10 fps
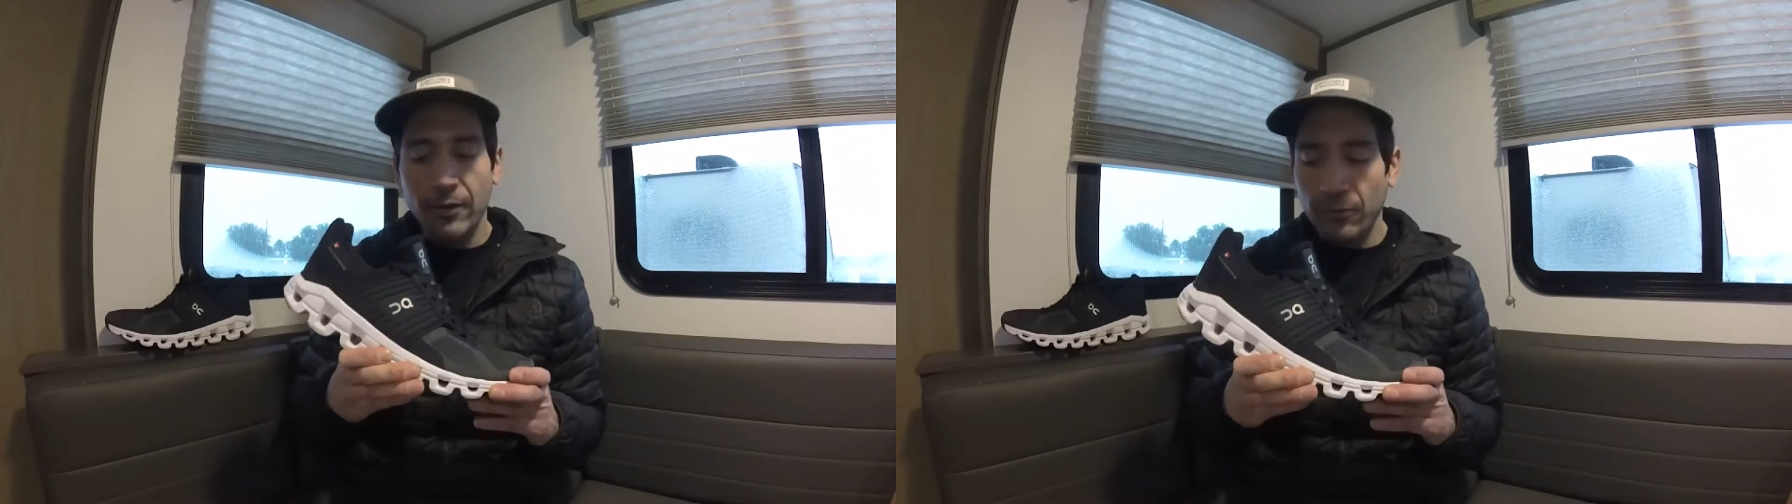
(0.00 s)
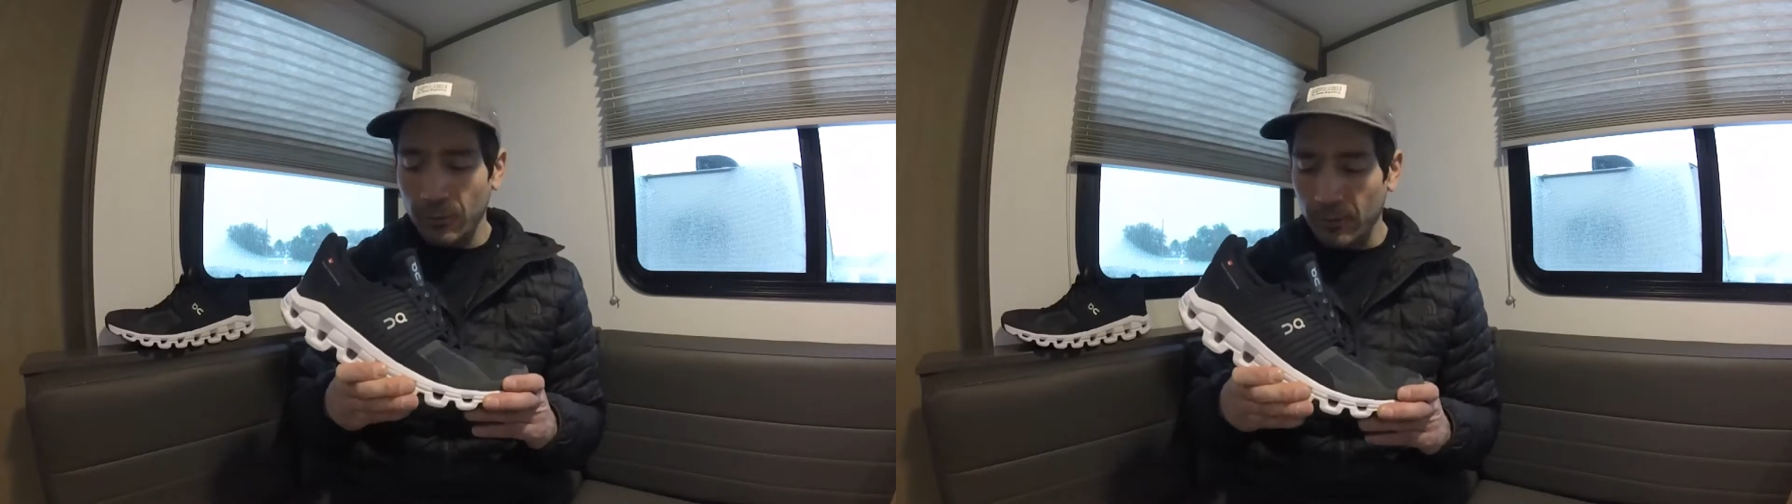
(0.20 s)

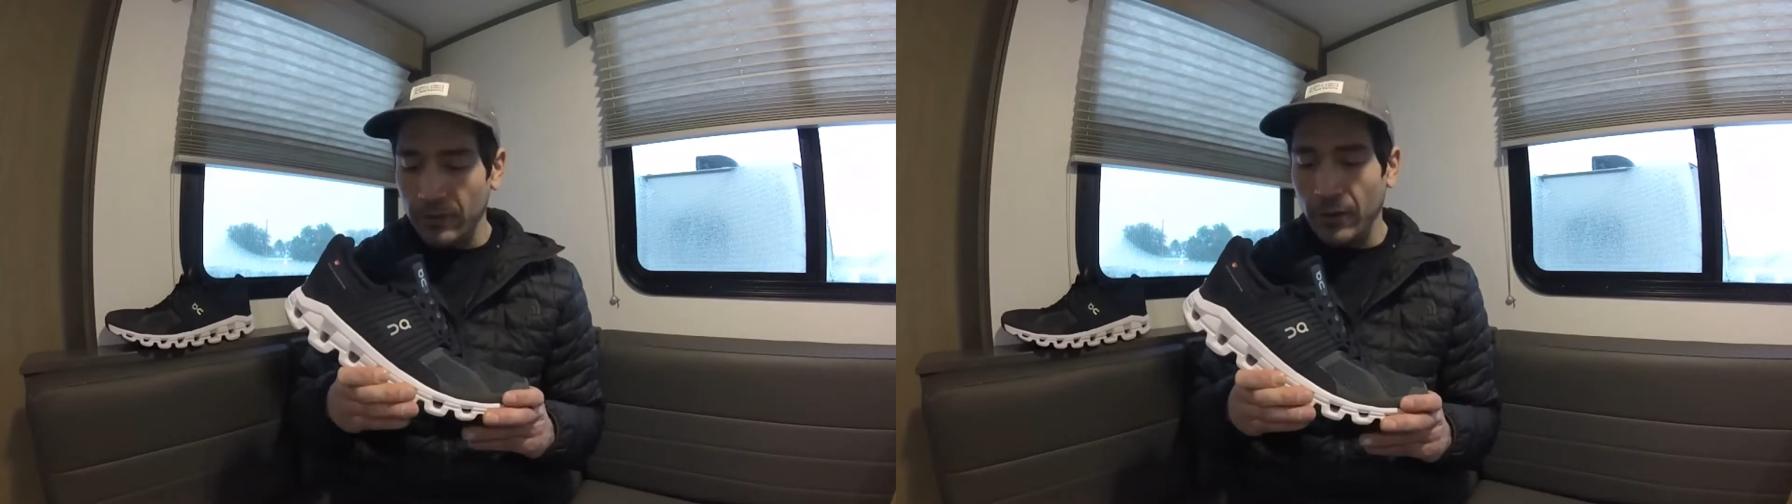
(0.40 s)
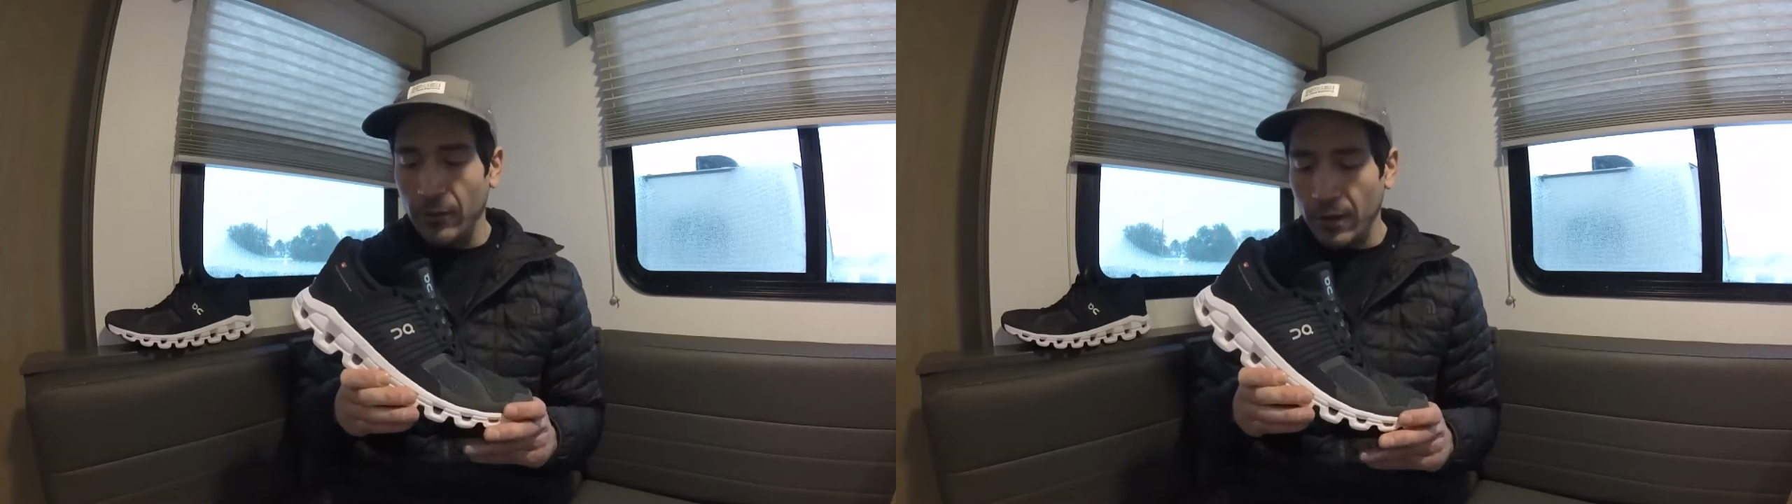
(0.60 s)
through the
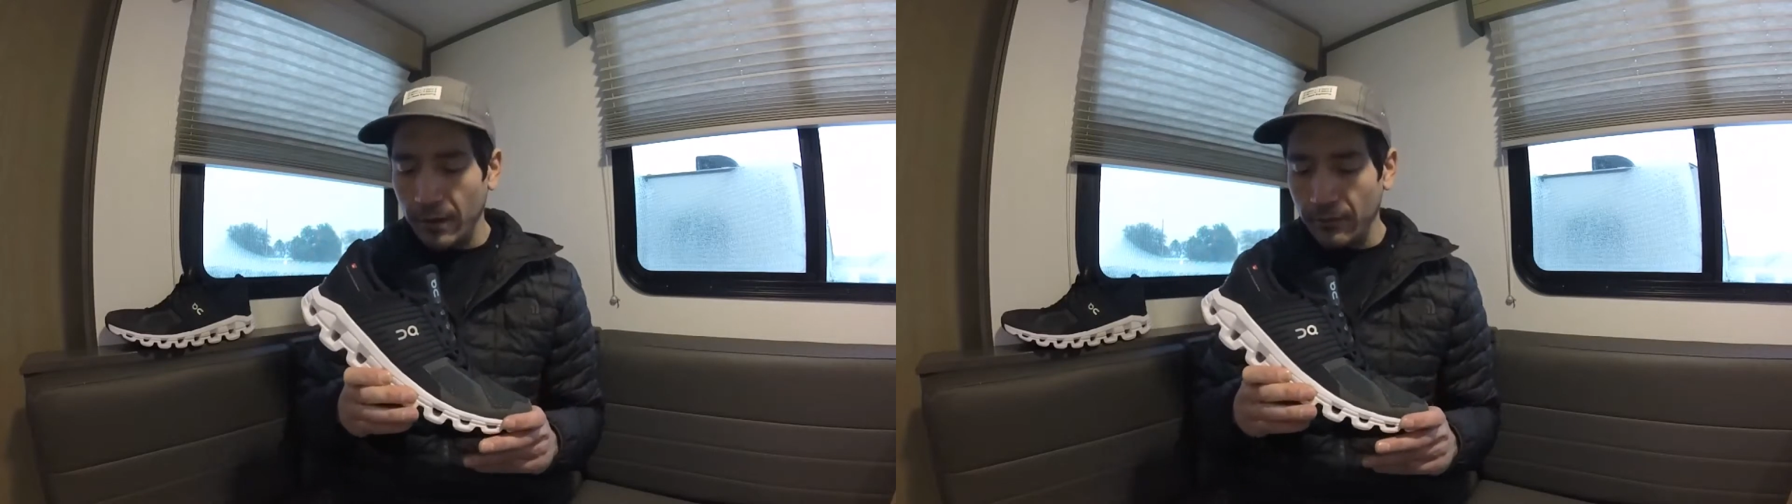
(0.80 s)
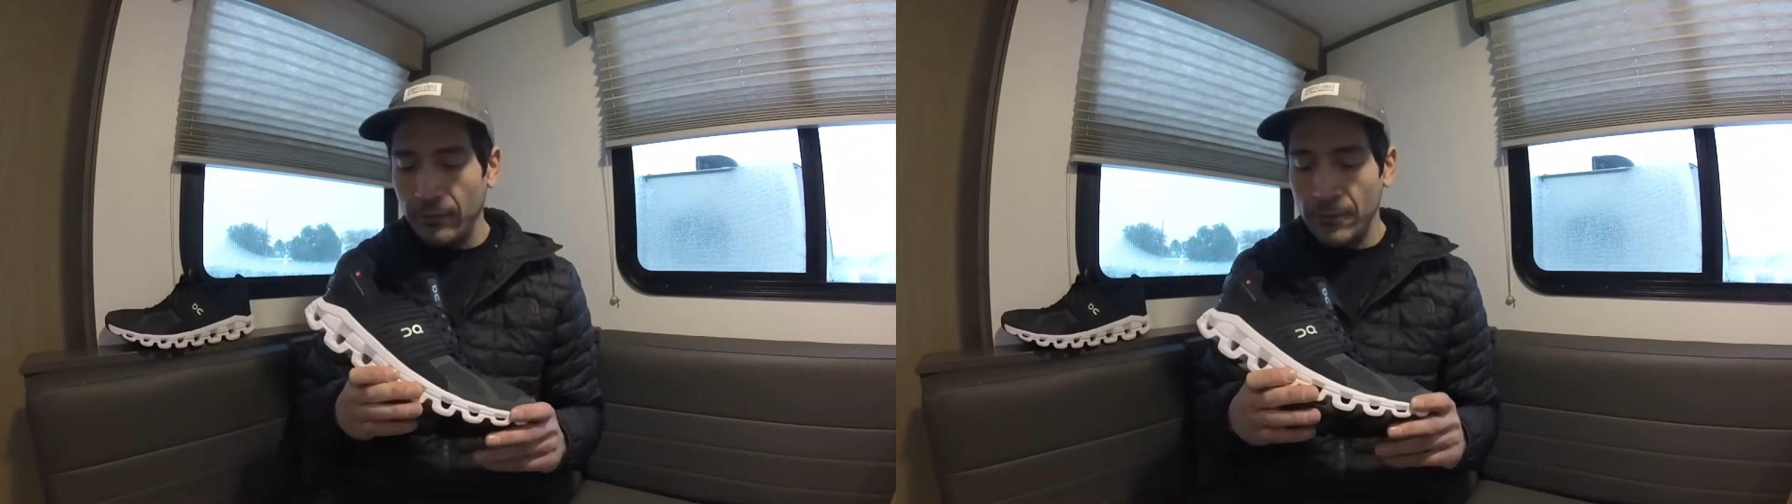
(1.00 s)
toe off,